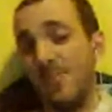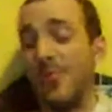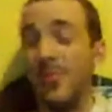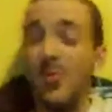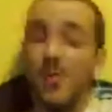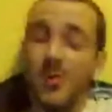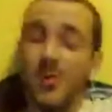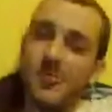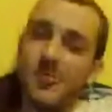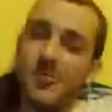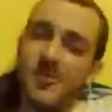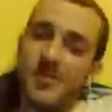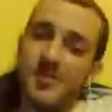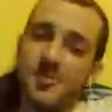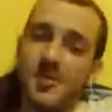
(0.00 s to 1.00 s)

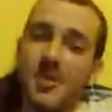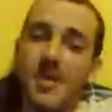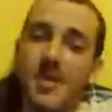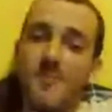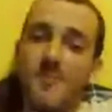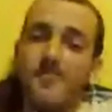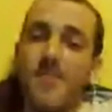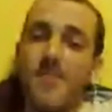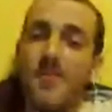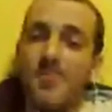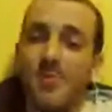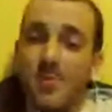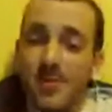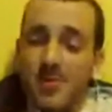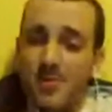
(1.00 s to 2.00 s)
ruler is a
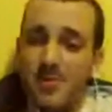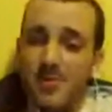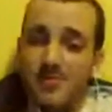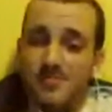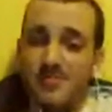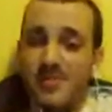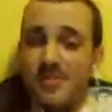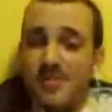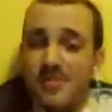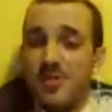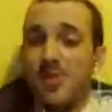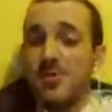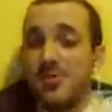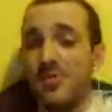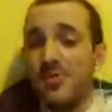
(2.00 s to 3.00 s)
member of the it
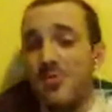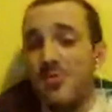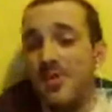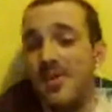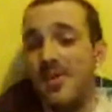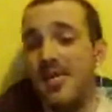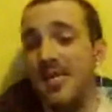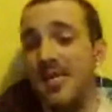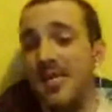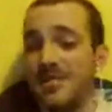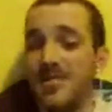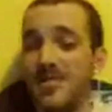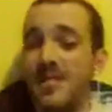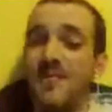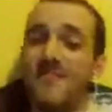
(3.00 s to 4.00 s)
is also the
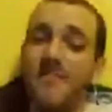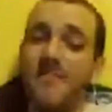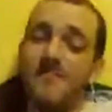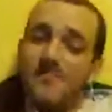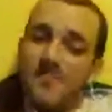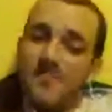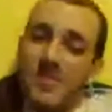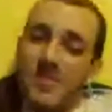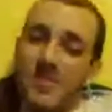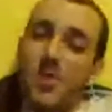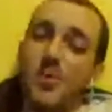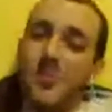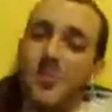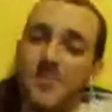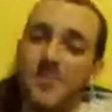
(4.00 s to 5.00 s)
last name of a
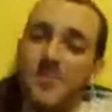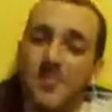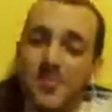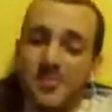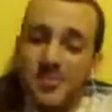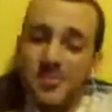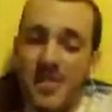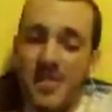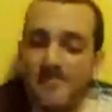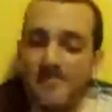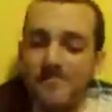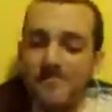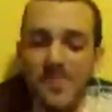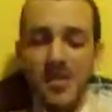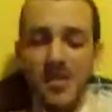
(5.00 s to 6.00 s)
coterie member's name.